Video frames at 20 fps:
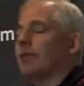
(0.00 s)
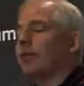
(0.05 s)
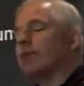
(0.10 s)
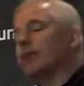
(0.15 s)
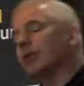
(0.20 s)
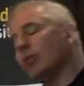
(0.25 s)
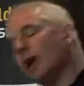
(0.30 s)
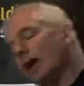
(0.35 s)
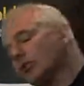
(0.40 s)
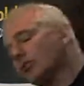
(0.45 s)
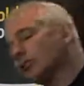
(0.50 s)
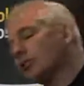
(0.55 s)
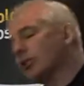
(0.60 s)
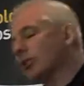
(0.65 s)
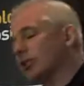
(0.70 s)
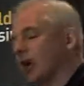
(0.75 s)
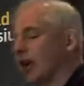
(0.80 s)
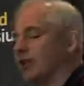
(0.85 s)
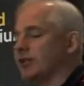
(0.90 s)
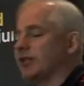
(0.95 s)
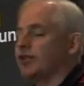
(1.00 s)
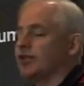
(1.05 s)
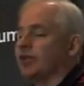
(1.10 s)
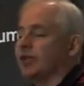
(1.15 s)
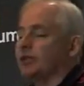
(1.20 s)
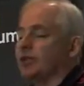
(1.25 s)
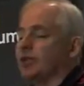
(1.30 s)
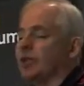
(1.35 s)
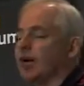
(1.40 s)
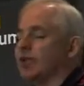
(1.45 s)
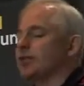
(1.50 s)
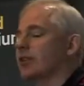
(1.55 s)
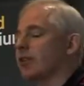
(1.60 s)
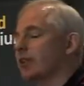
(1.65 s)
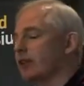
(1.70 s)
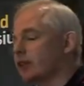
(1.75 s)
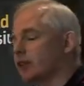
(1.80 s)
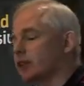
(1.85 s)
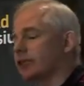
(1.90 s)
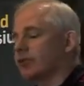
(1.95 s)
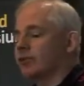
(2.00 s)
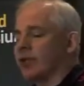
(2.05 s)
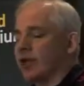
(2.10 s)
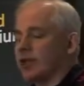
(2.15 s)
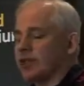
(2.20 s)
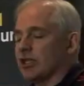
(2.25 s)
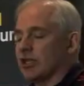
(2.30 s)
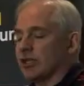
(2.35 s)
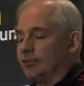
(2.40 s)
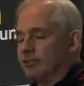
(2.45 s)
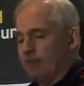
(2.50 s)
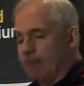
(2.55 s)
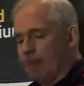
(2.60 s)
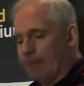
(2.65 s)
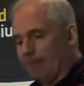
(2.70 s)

but their wages will be tied to CPI, so they'll lose gradually.